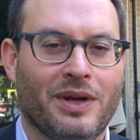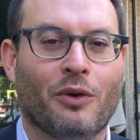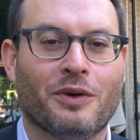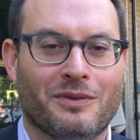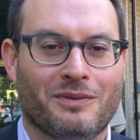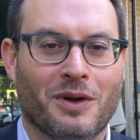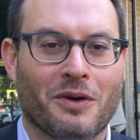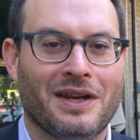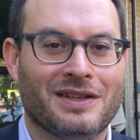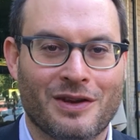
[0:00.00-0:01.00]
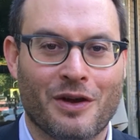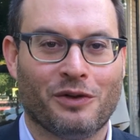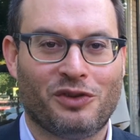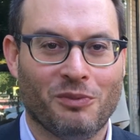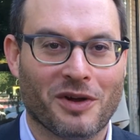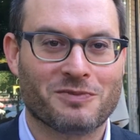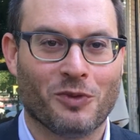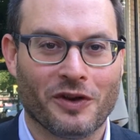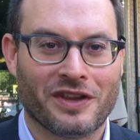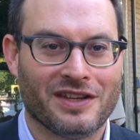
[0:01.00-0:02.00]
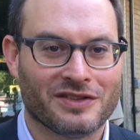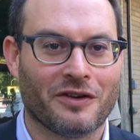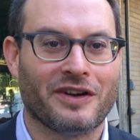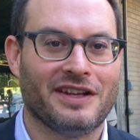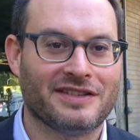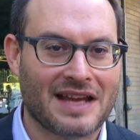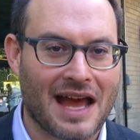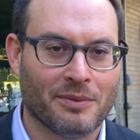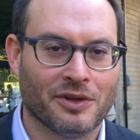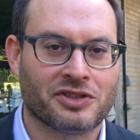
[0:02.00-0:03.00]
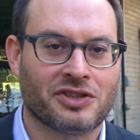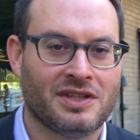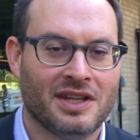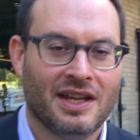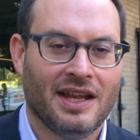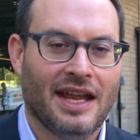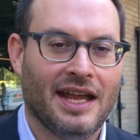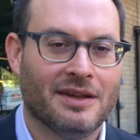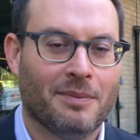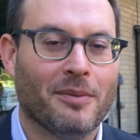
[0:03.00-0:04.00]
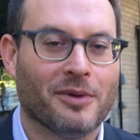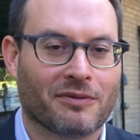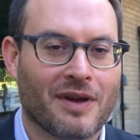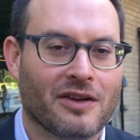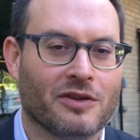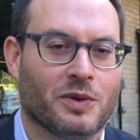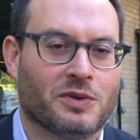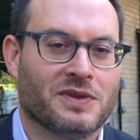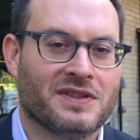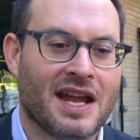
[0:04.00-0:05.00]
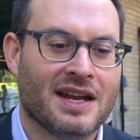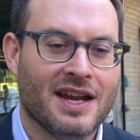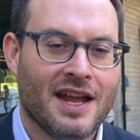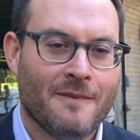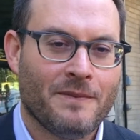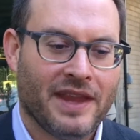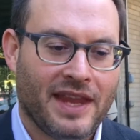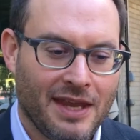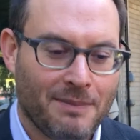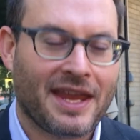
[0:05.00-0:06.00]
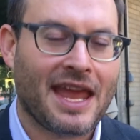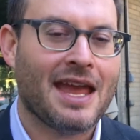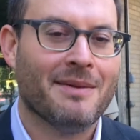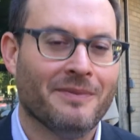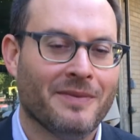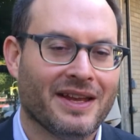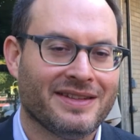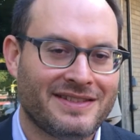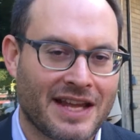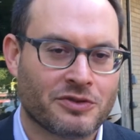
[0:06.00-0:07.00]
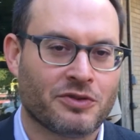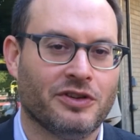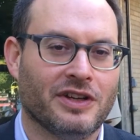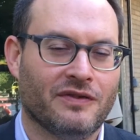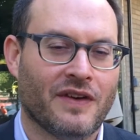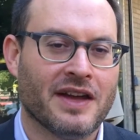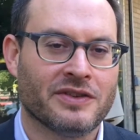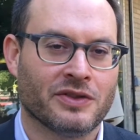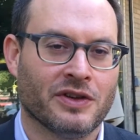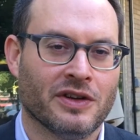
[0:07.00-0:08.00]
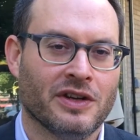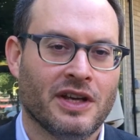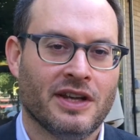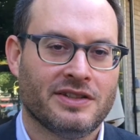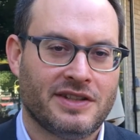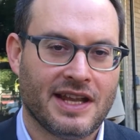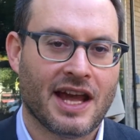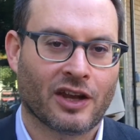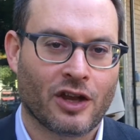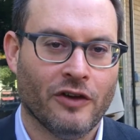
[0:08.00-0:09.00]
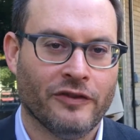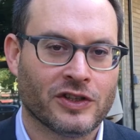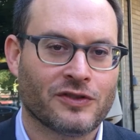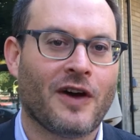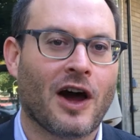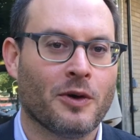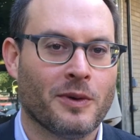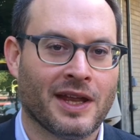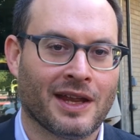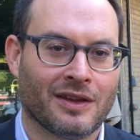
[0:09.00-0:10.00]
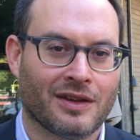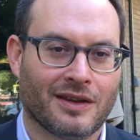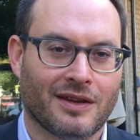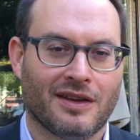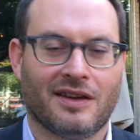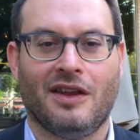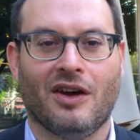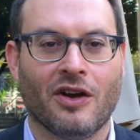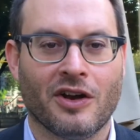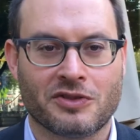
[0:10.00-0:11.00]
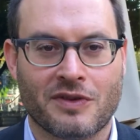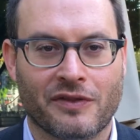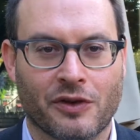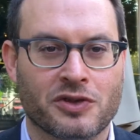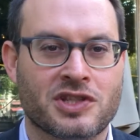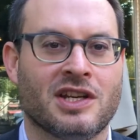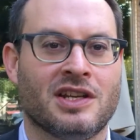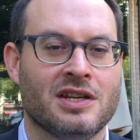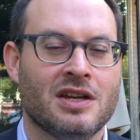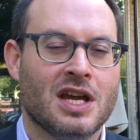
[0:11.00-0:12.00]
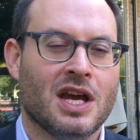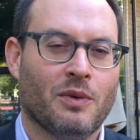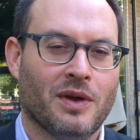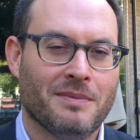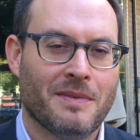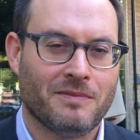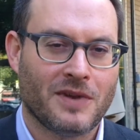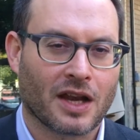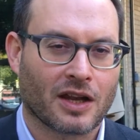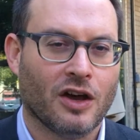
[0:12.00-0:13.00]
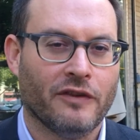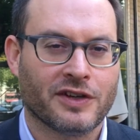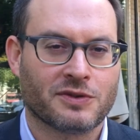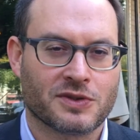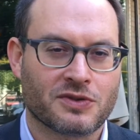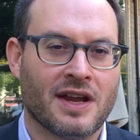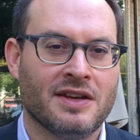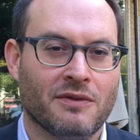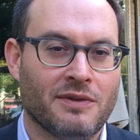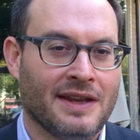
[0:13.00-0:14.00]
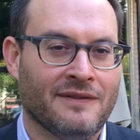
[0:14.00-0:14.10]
we don't need to know too much more than is already established in the public record, which was that he became a central advisor to Yanukovych following the Orange Revolution, when Yanukovych was trying to